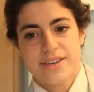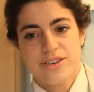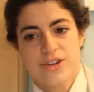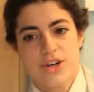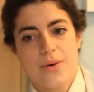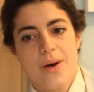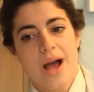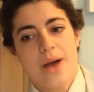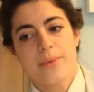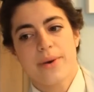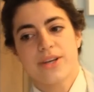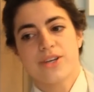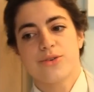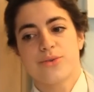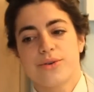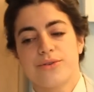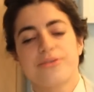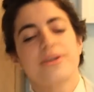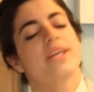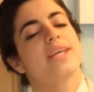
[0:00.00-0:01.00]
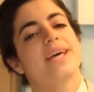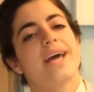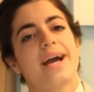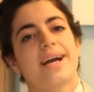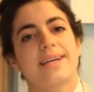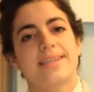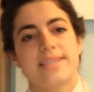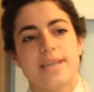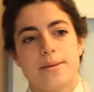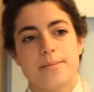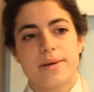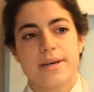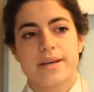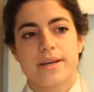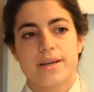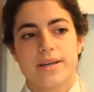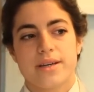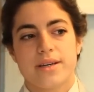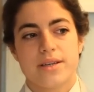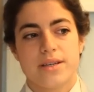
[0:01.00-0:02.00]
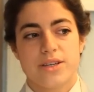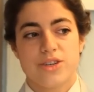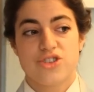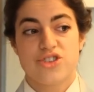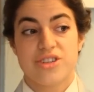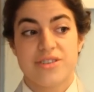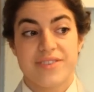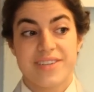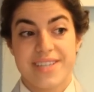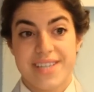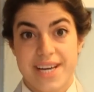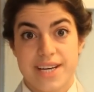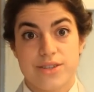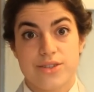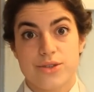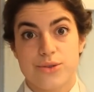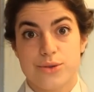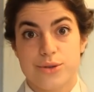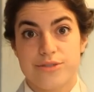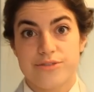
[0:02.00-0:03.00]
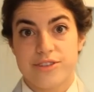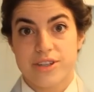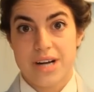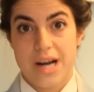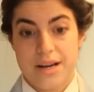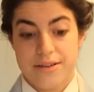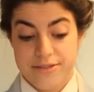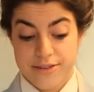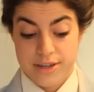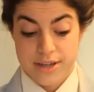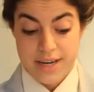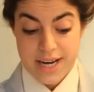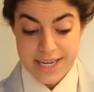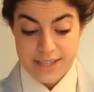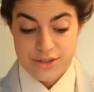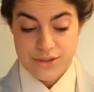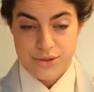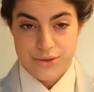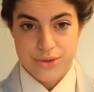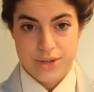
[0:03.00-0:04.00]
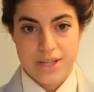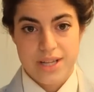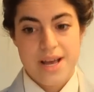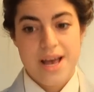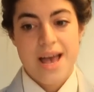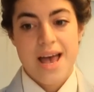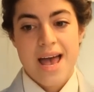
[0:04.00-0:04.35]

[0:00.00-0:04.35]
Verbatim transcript: You know, I went to a really academic yeshiva day school for for high school,